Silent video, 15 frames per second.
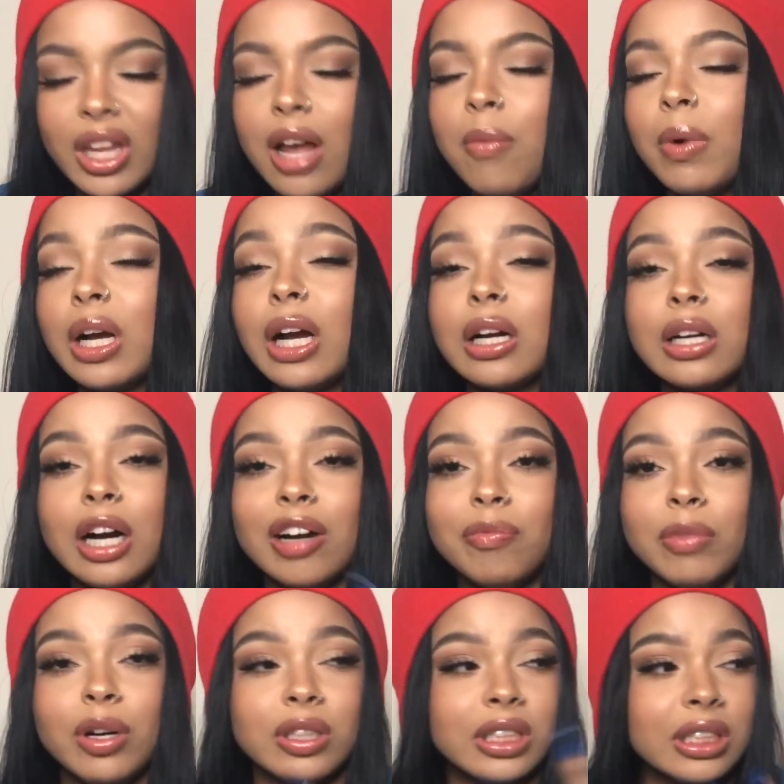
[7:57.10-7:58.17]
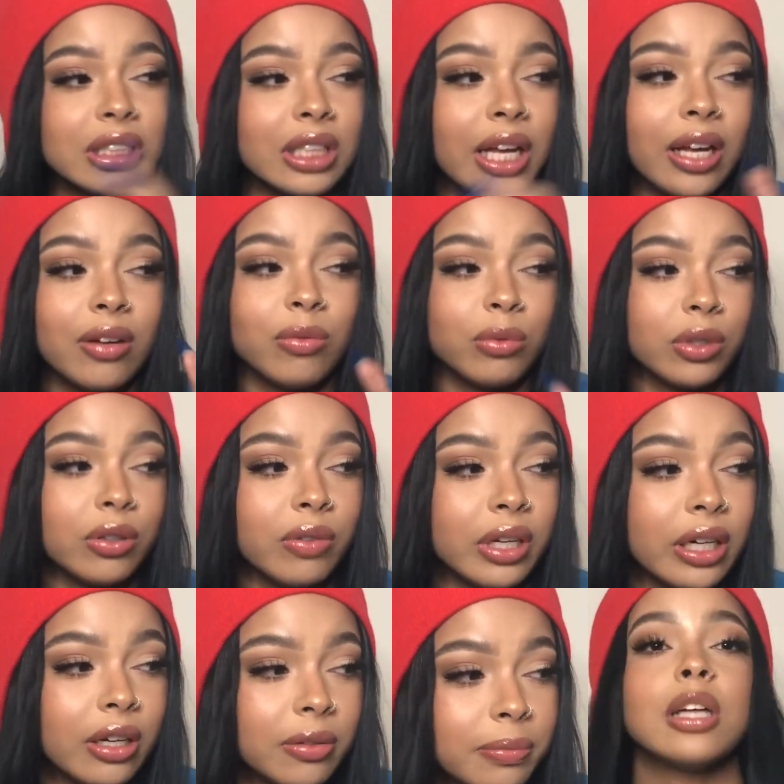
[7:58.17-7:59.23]
Oh my God, cotton mouth is like real
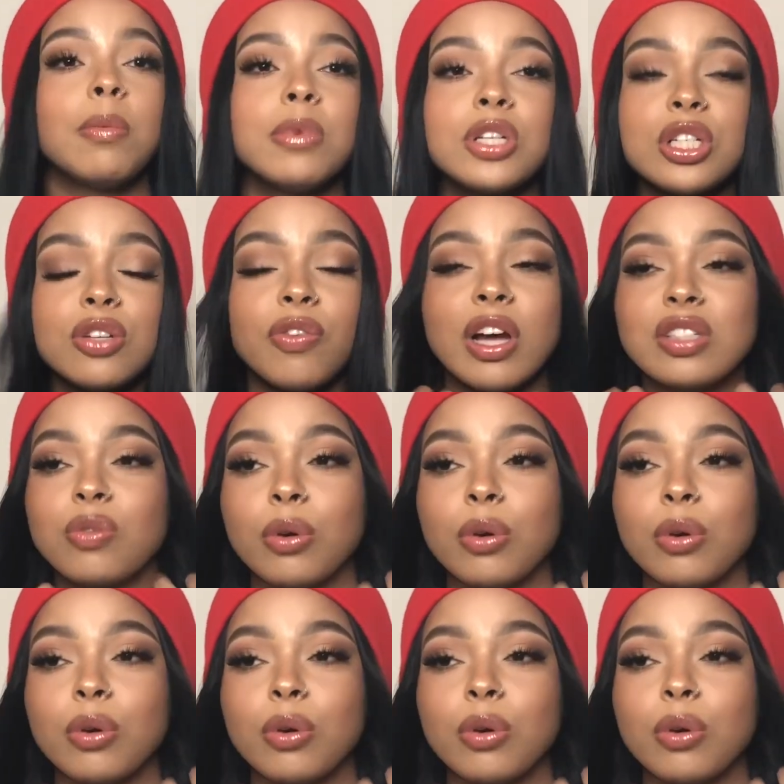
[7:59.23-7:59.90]
right now. I'm gonna just fast